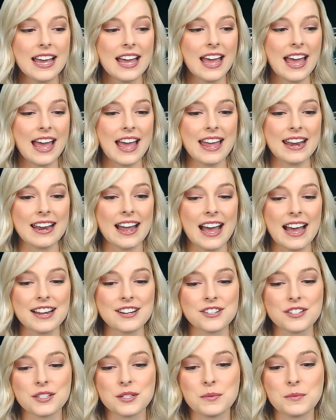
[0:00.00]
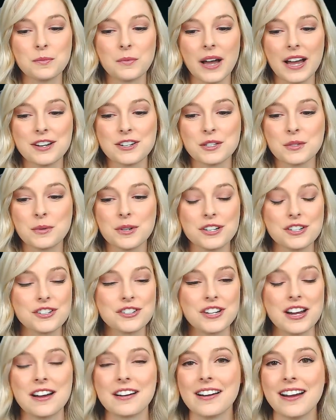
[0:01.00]
And I just want to
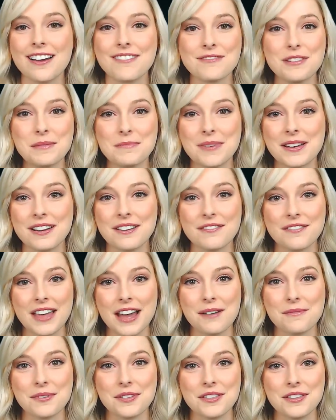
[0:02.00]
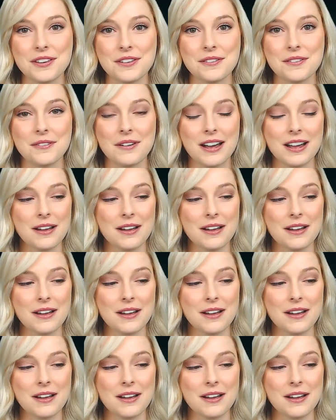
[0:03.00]
share every bit of that with you.